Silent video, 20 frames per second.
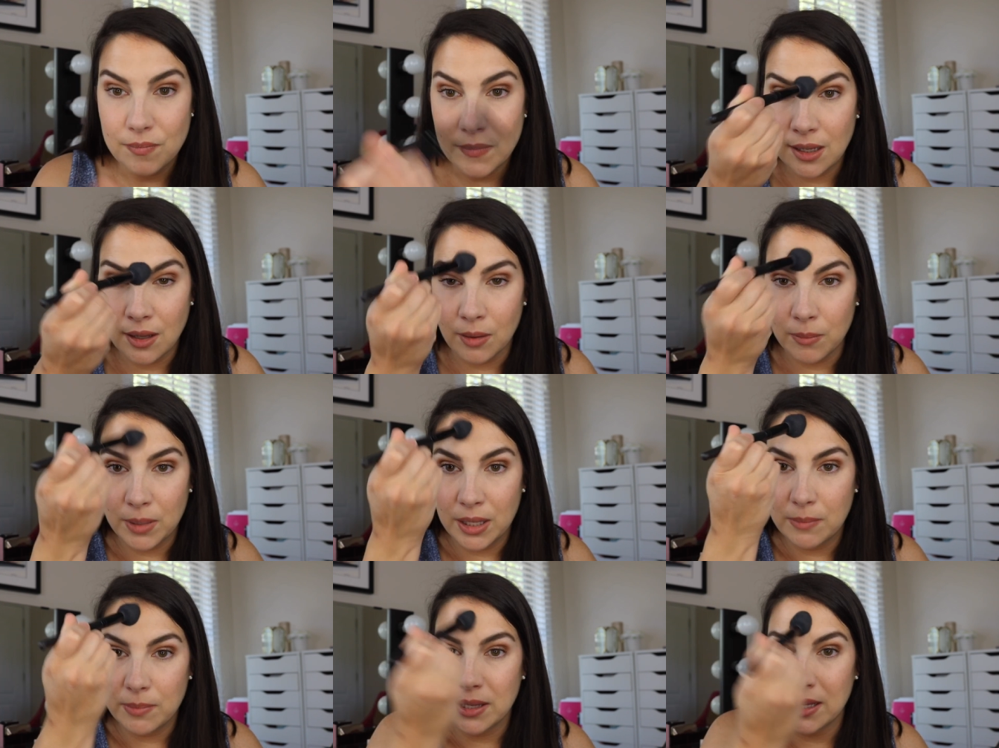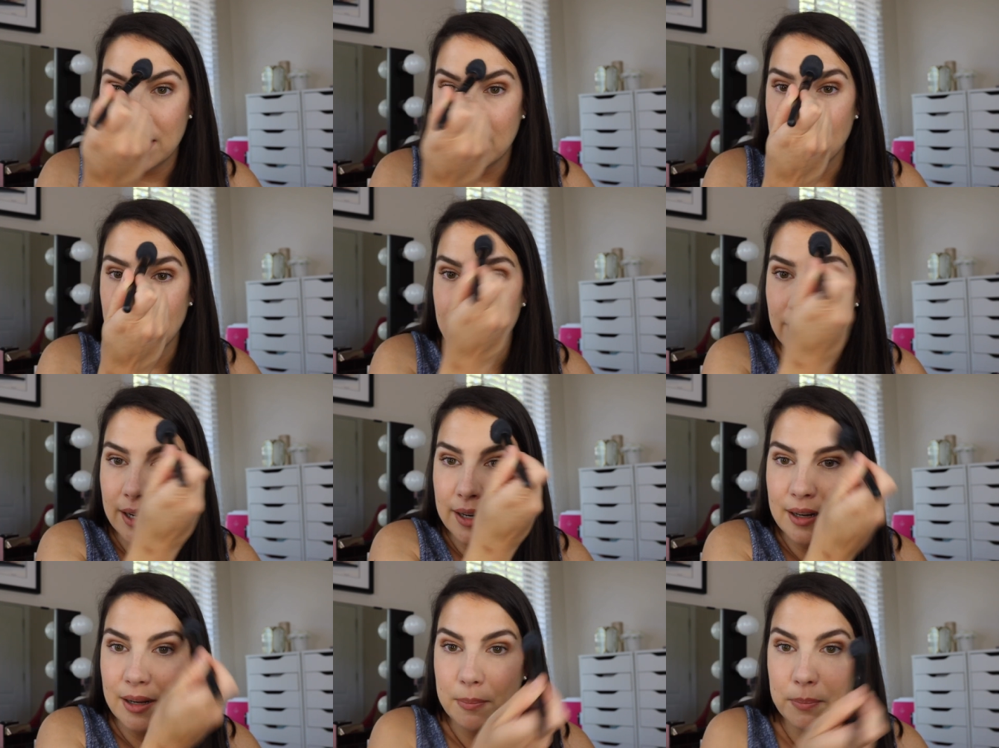I'll maybe hit
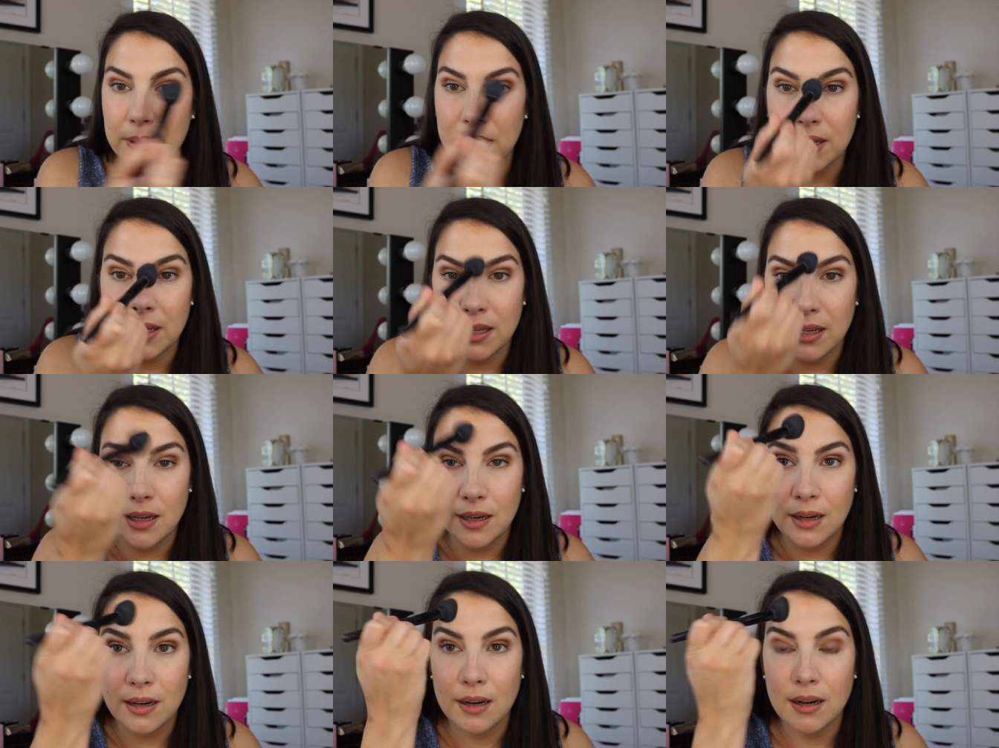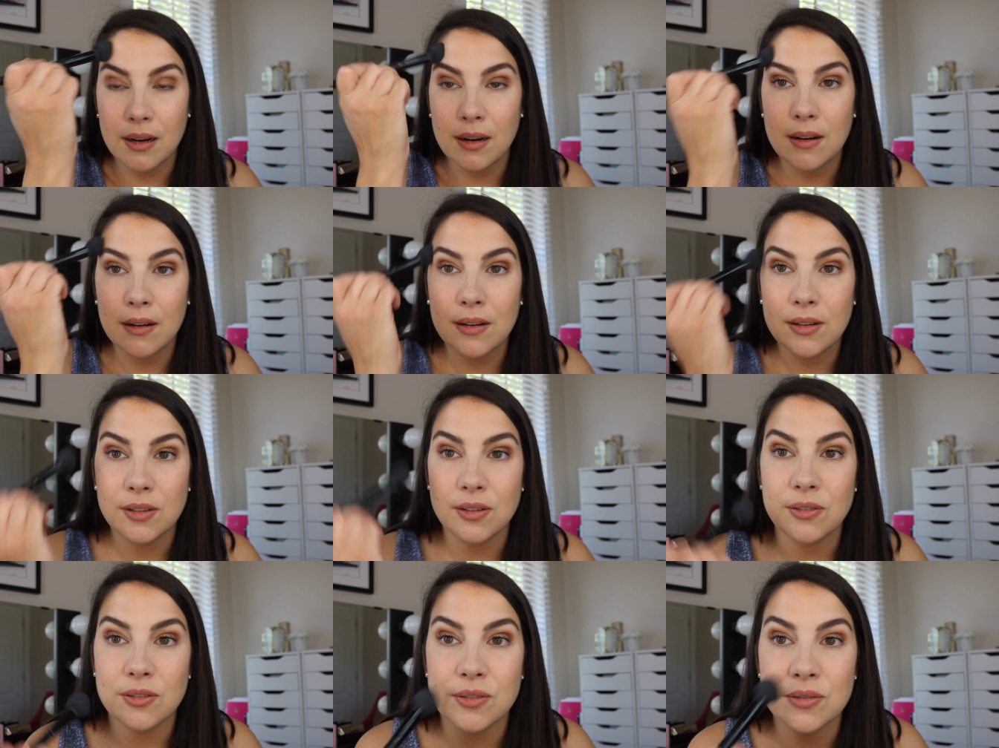right up in here.
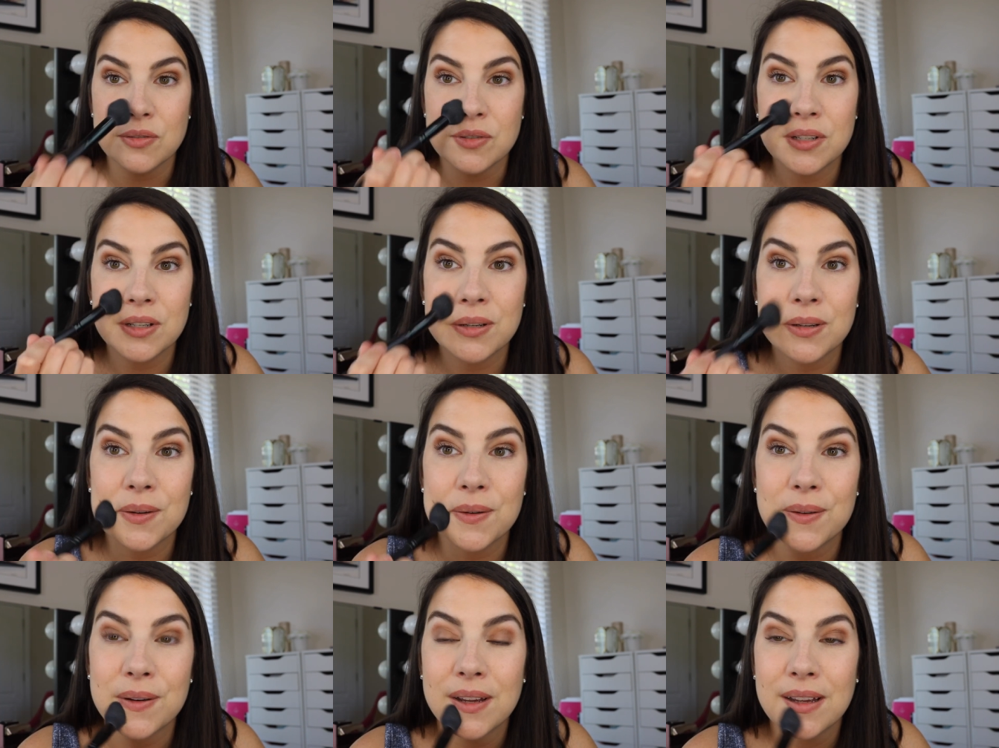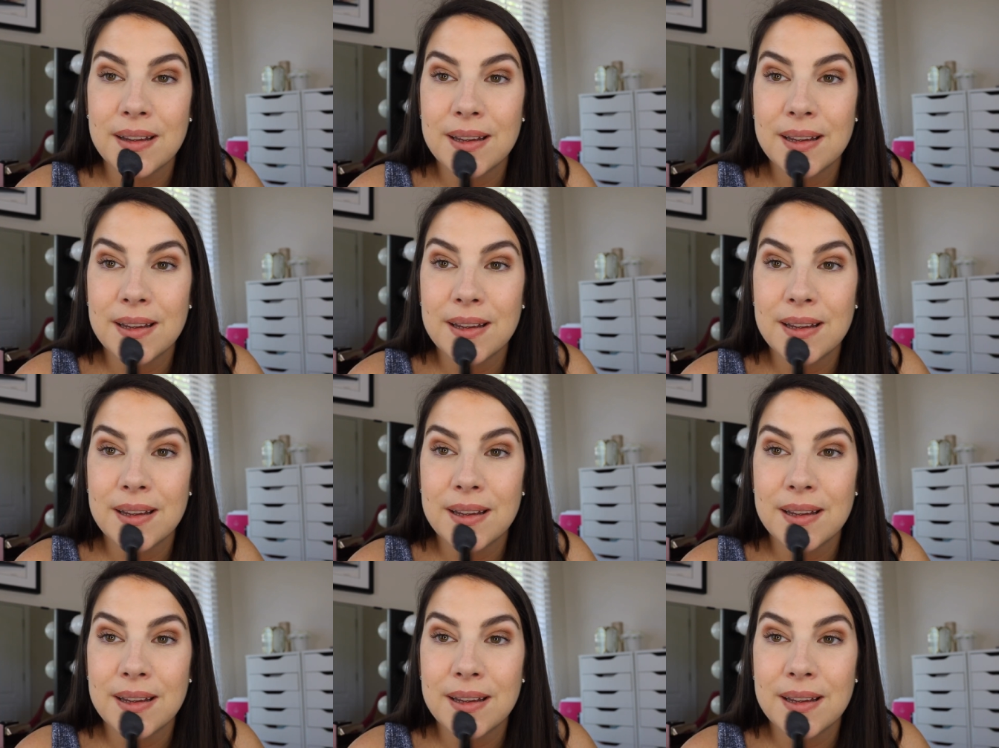Do, do, do.